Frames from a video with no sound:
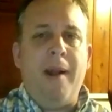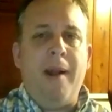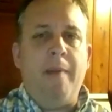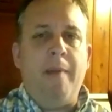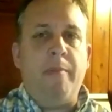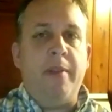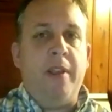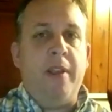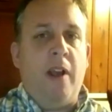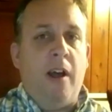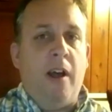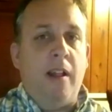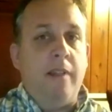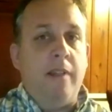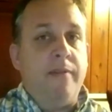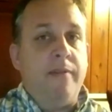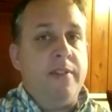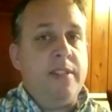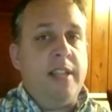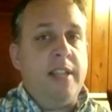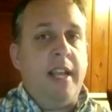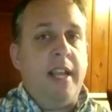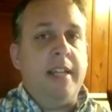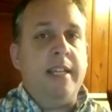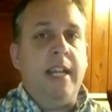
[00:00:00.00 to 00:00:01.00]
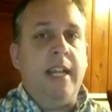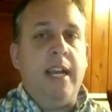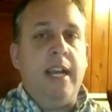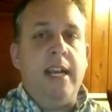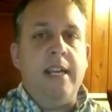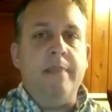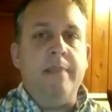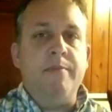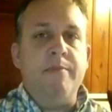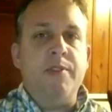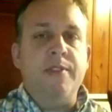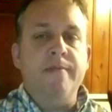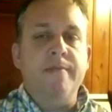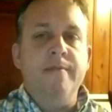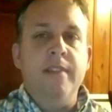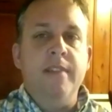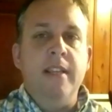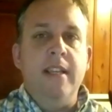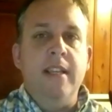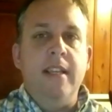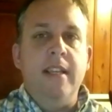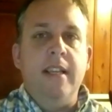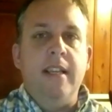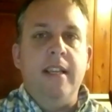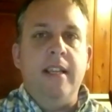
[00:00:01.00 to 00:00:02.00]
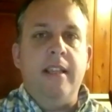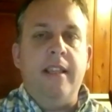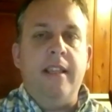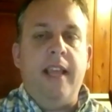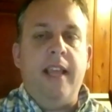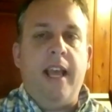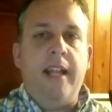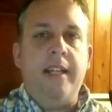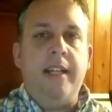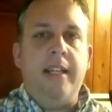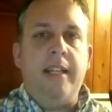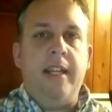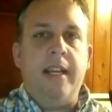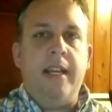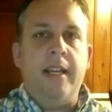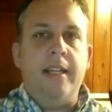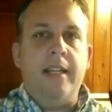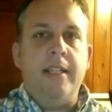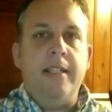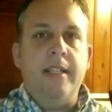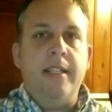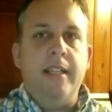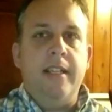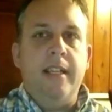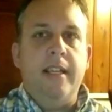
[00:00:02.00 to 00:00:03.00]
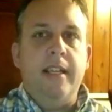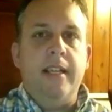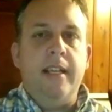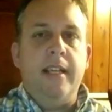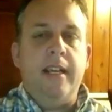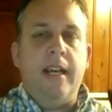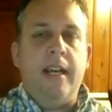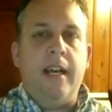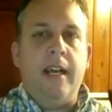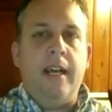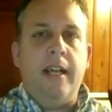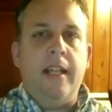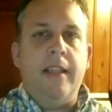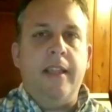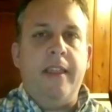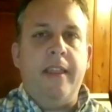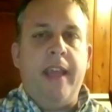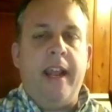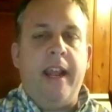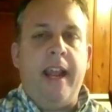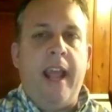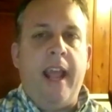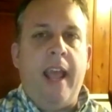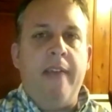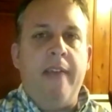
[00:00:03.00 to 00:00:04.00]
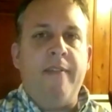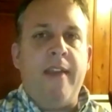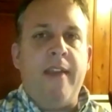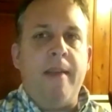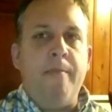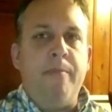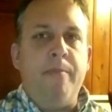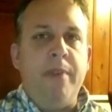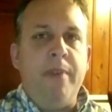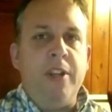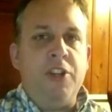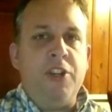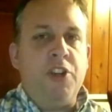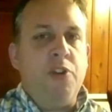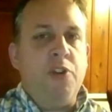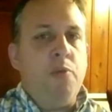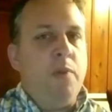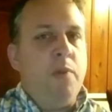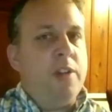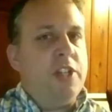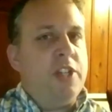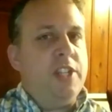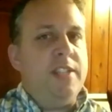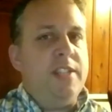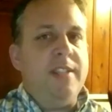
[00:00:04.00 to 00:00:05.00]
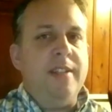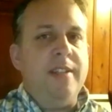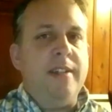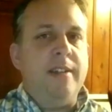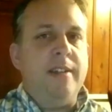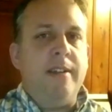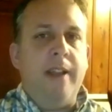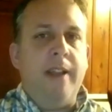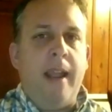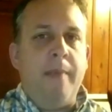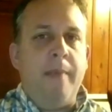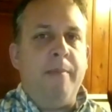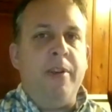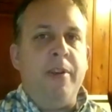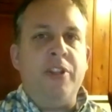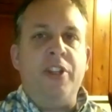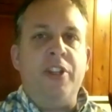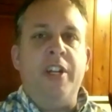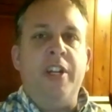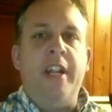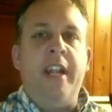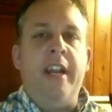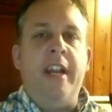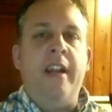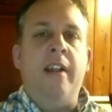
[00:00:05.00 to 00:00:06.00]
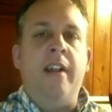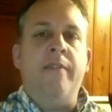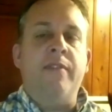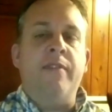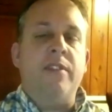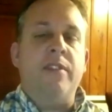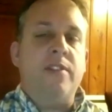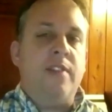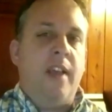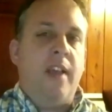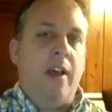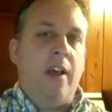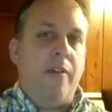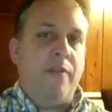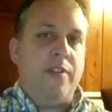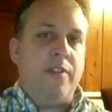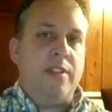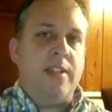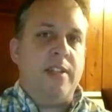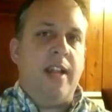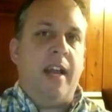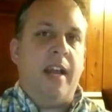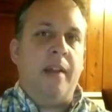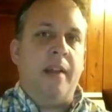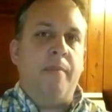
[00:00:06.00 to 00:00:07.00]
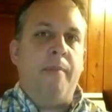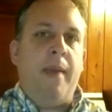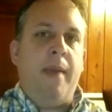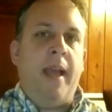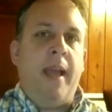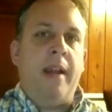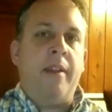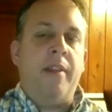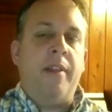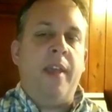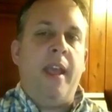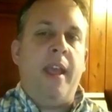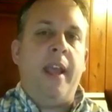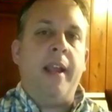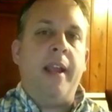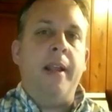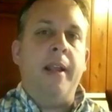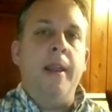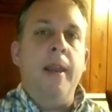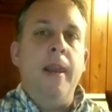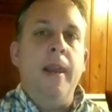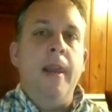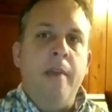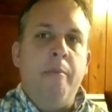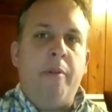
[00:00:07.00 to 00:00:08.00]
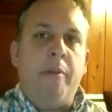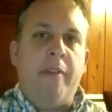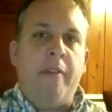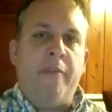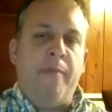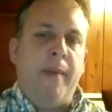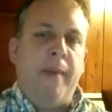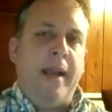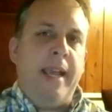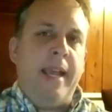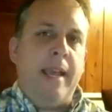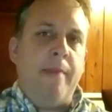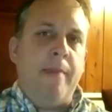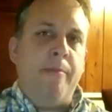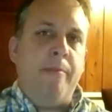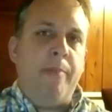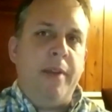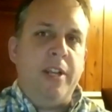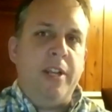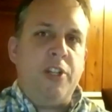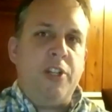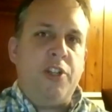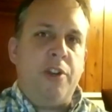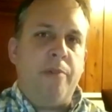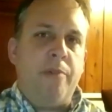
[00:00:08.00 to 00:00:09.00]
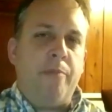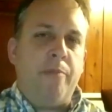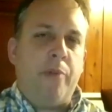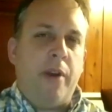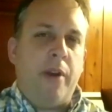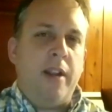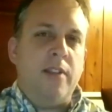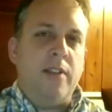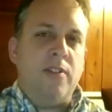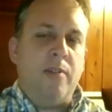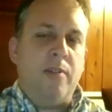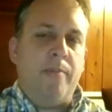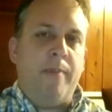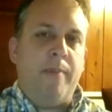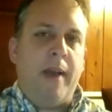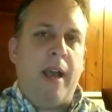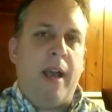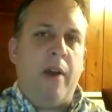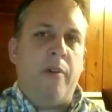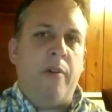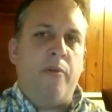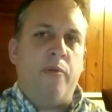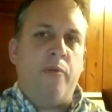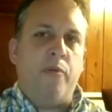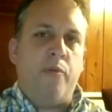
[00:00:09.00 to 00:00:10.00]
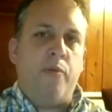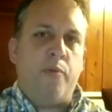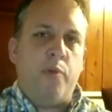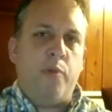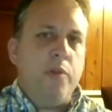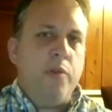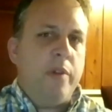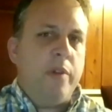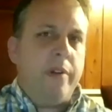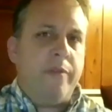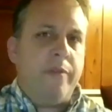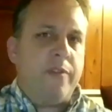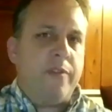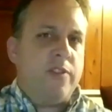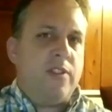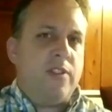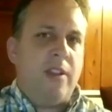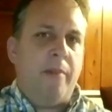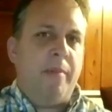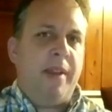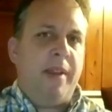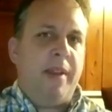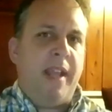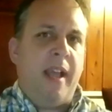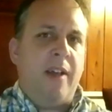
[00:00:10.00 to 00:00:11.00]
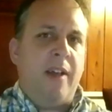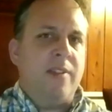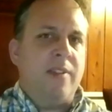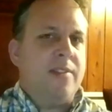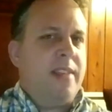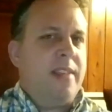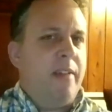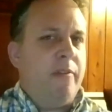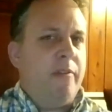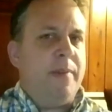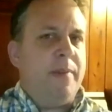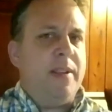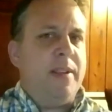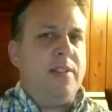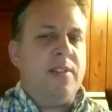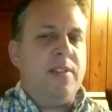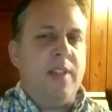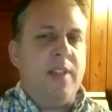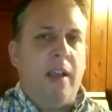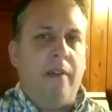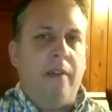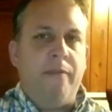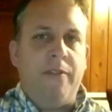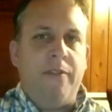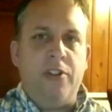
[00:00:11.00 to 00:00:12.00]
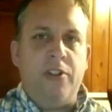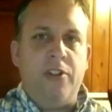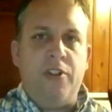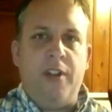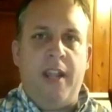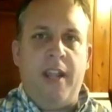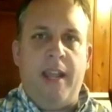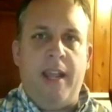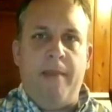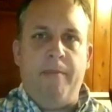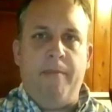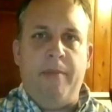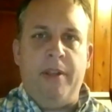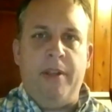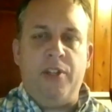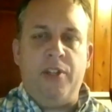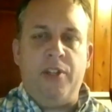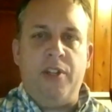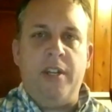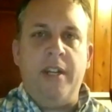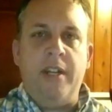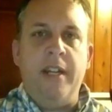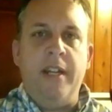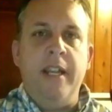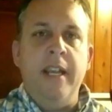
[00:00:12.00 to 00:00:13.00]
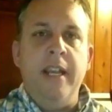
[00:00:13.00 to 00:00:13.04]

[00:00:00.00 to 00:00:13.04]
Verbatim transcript: probably all of us at times, that uh, uh, that have ambition, which isn't ambition in and of itself is not a bad thing. But if my ambition brings about ruin for somebody else, that would be selfish ambition.